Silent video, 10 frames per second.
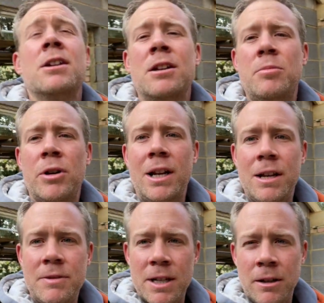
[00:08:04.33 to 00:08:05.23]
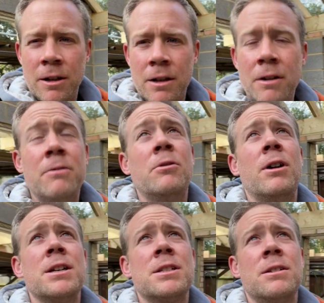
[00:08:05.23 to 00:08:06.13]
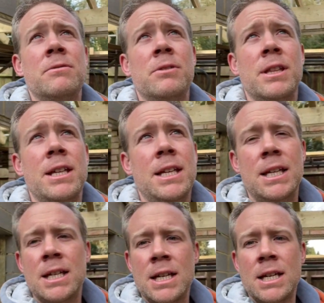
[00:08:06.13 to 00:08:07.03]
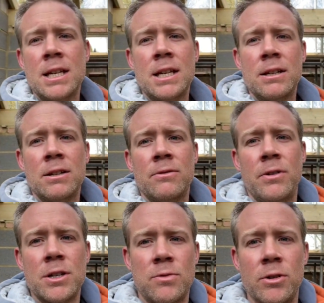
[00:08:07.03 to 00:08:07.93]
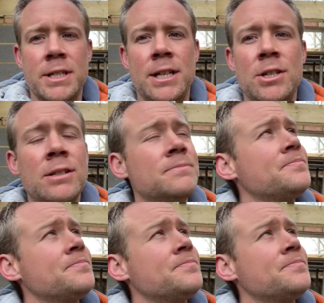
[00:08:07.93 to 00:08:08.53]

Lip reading: Going to put a lift on for us for the first floor extension,